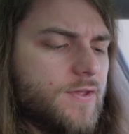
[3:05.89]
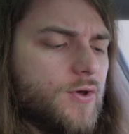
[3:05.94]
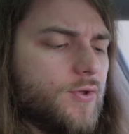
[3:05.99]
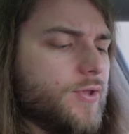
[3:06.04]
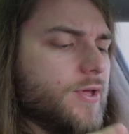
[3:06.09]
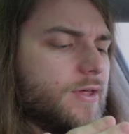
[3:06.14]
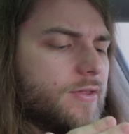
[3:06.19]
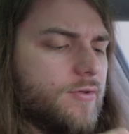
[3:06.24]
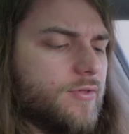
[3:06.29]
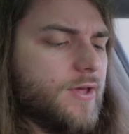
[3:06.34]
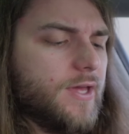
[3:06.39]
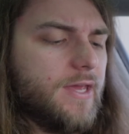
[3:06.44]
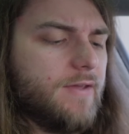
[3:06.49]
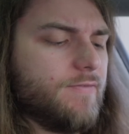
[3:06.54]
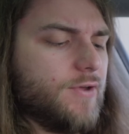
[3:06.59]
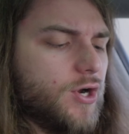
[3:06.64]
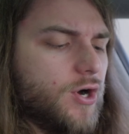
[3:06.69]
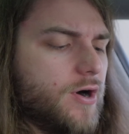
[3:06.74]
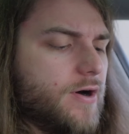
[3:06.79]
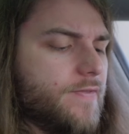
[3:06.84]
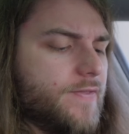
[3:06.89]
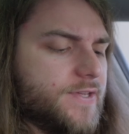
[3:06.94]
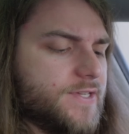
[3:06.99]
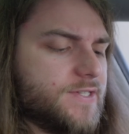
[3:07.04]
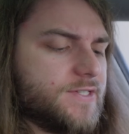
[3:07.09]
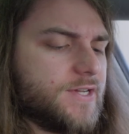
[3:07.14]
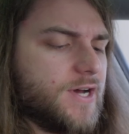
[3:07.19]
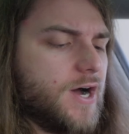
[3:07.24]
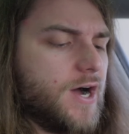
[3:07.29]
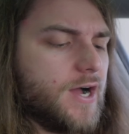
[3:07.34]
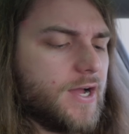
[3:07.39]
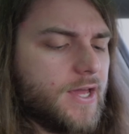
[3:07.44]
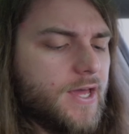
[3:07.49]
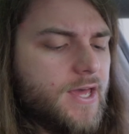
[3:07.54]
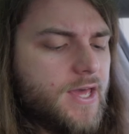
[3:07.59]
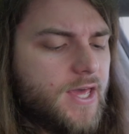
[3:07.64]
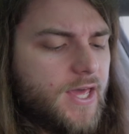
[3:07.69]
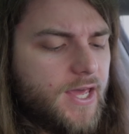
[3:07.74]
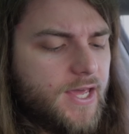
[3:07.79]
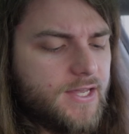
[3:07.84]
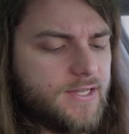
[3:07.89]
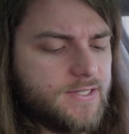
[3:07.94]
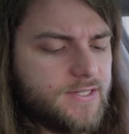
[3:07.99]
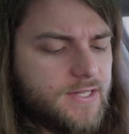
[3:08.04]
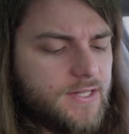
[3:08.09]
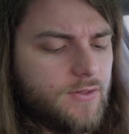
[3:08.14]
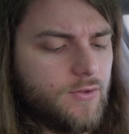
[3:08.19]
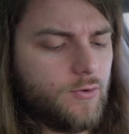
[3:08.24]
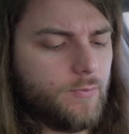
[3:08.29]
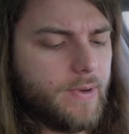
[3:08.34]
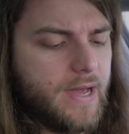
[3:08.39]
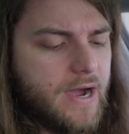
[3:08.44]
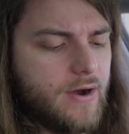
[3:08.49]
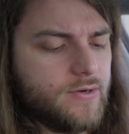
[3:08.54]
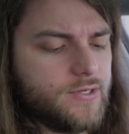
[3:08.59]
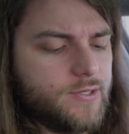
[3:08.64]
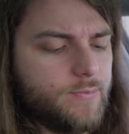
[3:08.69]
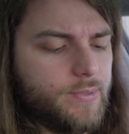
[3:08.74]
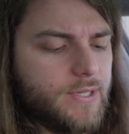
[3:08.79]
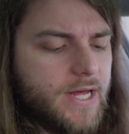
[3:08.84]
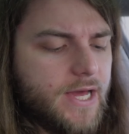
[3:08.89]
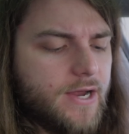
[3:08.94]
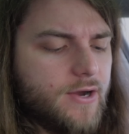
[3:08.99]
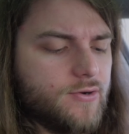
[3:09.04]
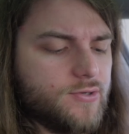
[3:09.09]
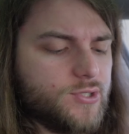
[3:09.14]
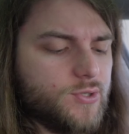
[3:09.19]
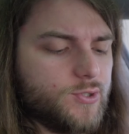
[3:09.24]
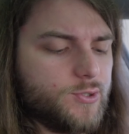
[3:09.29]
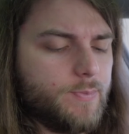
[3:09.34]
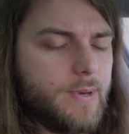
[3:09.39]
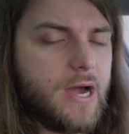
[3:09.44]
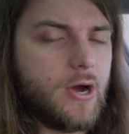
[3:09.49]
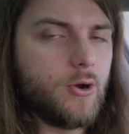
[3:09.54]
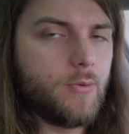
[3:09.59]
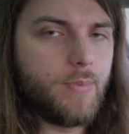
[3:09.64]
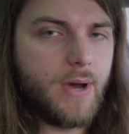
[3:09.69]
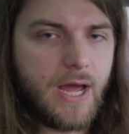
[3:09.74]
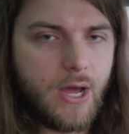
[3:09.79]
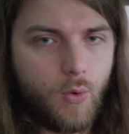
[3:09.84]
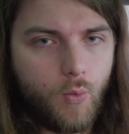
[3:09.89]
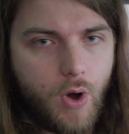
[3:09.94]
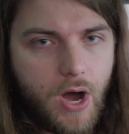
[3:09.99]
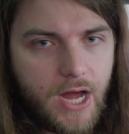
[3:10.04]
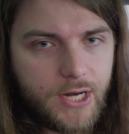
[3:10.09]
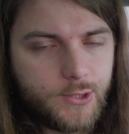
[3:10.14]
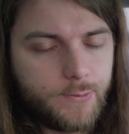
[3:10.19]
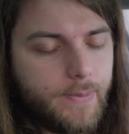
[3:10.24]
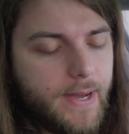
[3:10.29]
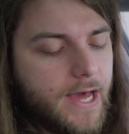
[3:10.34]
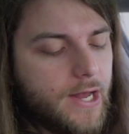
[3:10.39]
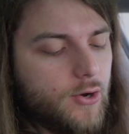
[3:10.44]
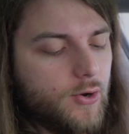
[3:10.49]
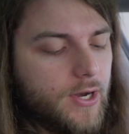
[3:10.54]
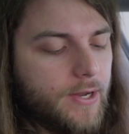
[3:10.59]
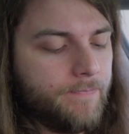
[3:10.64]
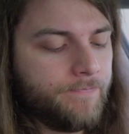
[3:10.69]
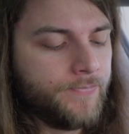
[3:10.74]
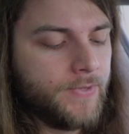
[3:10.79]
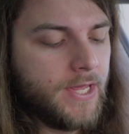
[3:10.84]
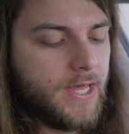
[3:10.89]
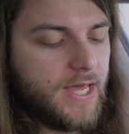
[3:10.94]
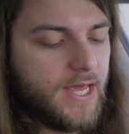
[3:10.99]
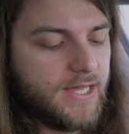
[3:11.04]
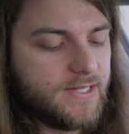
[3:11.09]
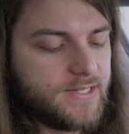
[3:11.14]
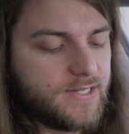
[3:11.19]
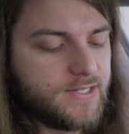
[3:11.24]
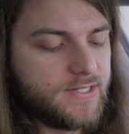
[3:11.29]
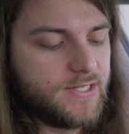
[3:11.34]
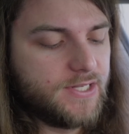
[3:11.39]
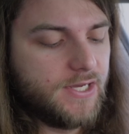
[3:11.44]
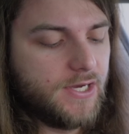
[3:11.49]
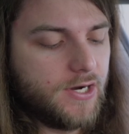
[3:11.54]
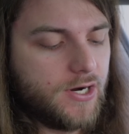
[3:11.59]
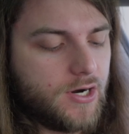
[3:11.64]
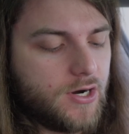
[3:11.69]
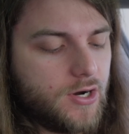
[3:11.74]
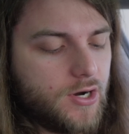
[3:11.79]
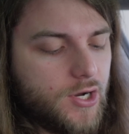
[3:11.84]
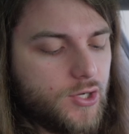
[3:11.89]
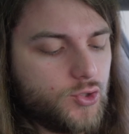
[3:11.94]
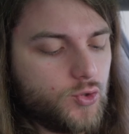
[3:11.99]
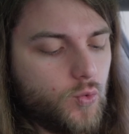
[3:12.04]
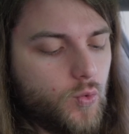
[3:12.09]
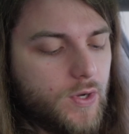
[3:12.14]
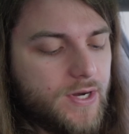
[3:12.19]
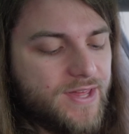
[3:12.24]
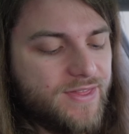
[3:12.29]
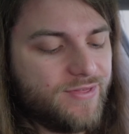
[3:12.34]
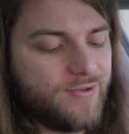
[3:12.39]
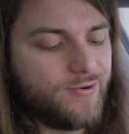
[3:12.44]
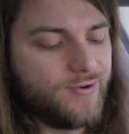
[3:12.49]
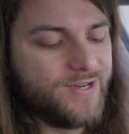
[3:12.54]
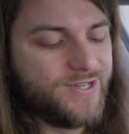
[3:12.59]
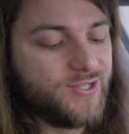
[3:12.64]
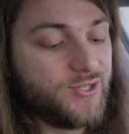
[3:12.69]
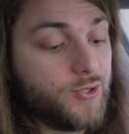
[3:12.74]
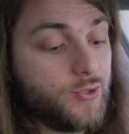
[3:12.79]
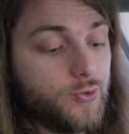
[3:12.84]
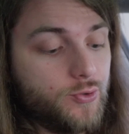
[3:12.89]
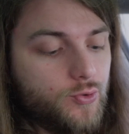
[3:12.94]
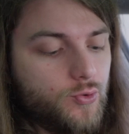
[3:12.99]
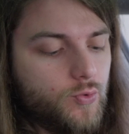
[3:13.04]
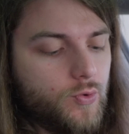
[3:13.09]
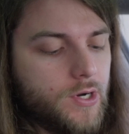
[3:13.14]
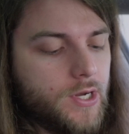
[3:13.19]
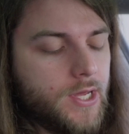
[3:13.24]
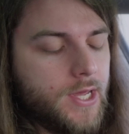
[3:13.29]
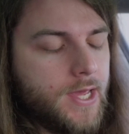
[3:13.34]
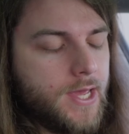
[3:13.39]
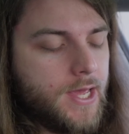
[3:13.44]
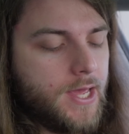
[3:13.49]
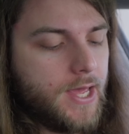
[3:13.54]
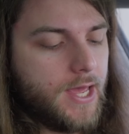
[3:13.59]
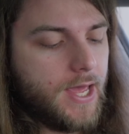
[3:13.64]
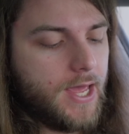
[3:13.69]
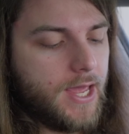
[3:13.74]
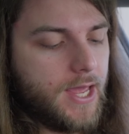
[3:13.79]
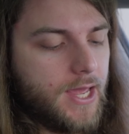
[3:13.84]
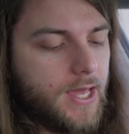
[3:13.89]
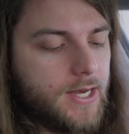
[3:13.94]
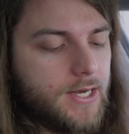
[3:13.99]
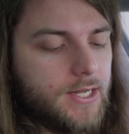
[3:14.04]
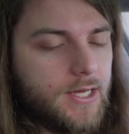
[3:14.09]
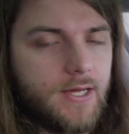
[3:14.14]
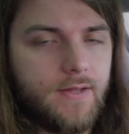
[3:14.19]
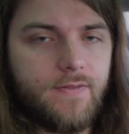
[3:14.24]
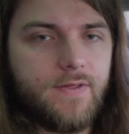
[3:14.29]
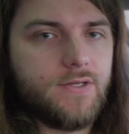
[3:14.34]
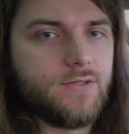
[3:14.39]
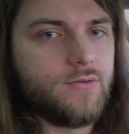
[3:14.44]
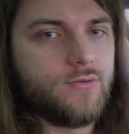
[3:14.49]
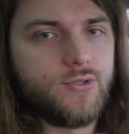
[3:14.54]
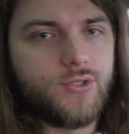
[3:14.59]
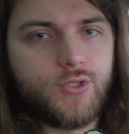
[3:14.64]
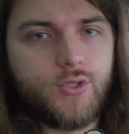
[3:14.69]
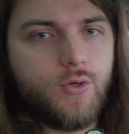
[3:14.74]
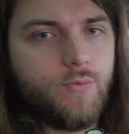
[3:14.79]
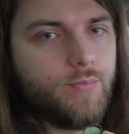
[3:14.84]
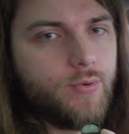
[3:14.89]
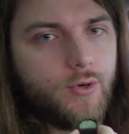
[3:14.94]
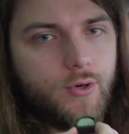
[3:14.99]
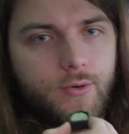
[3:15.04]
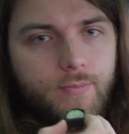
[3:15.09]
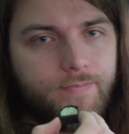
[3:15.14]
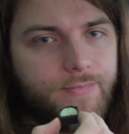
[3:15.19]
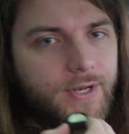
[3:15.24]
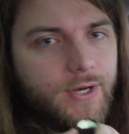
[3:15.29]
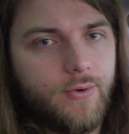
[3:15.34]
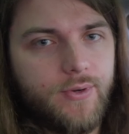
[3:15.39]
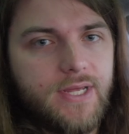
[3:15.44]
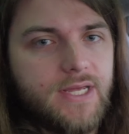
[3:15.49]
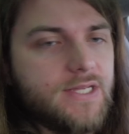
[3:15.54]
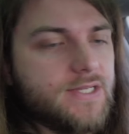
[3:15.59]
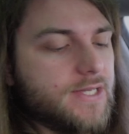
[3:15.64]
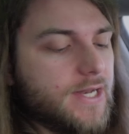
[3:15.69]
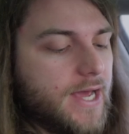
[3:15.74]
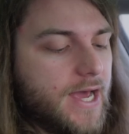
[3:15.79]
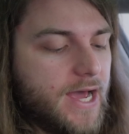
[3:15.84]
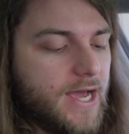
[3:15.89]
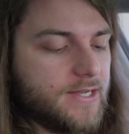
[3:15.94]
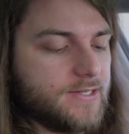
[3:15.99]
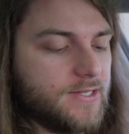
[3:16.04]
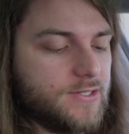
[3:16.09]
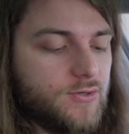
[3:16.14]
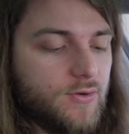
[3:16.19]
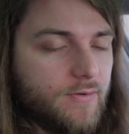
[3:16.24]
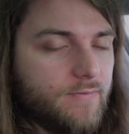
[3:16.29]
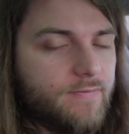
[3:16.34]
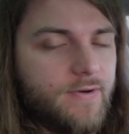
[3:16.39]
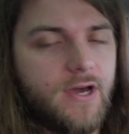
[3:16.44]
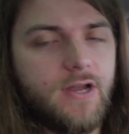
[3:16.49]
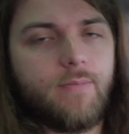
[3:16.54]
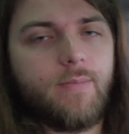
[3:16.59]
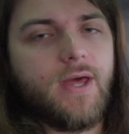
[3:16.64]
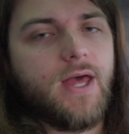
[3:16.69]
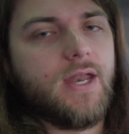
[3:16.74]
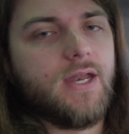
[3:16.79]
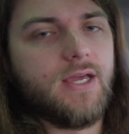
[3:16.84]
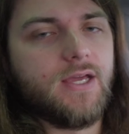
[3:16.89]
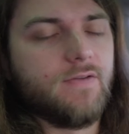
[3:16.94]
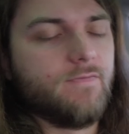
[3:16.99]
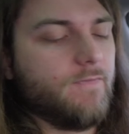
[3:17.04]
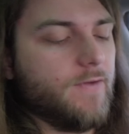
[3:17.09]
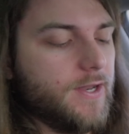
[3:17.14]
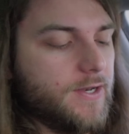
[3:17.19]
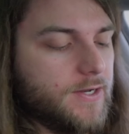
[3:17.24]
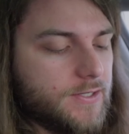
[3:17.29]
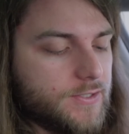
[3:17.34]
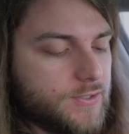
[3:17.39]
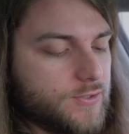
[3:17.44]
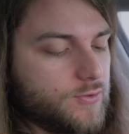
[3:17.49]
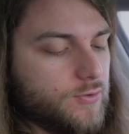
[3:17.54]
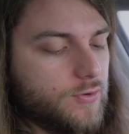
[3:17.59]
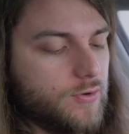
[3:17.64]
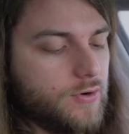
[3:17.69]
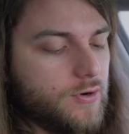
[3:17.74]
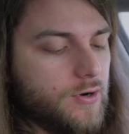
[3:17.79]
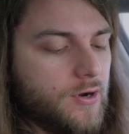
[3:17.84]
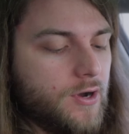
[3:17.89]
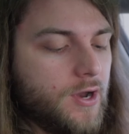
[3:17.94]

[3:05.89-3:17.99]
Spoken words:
the only other thing even on the stock is the little power supply here. So it's powered by a watch battery. It's a CR2032. And these are super, easy to access. You can find them at any convenience store.